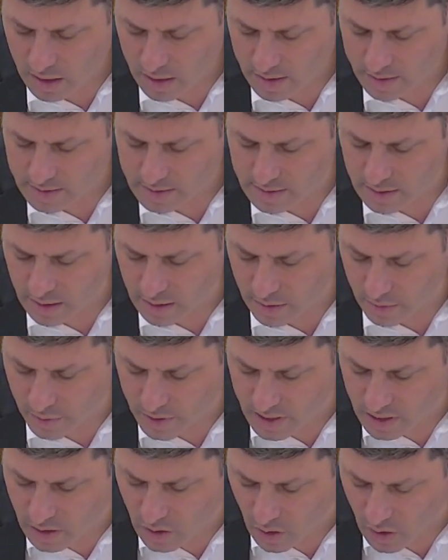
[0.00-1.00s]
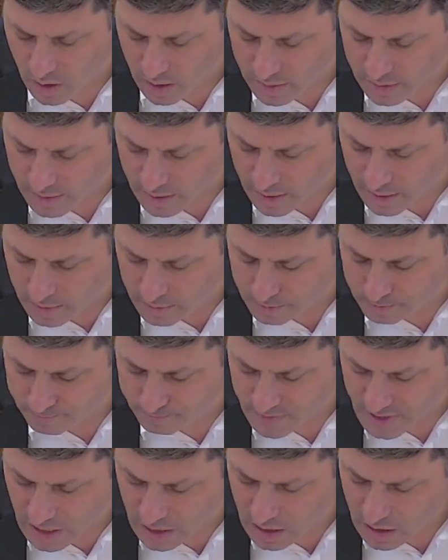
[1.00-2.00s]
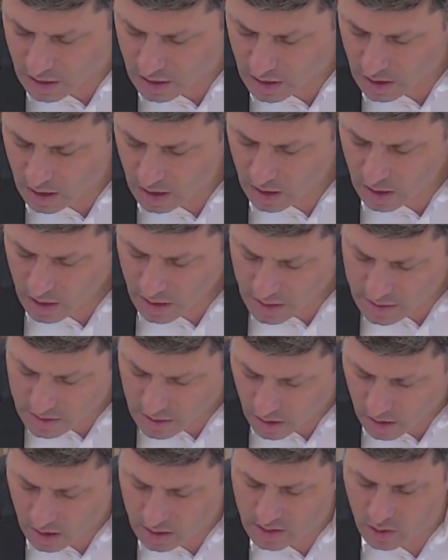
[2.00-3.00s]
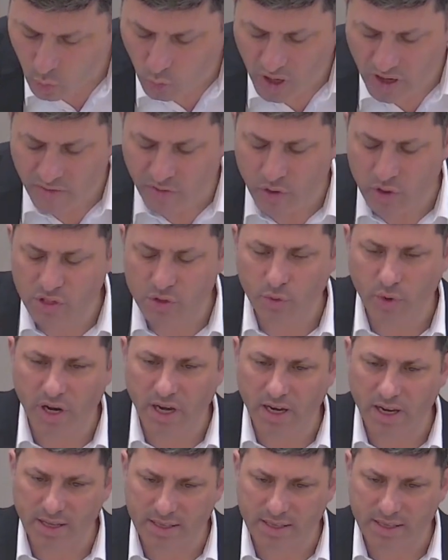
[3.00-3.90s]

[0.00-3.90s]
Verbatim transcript: it's a, what do you call it? Um, it's a, it's a weaver's reed.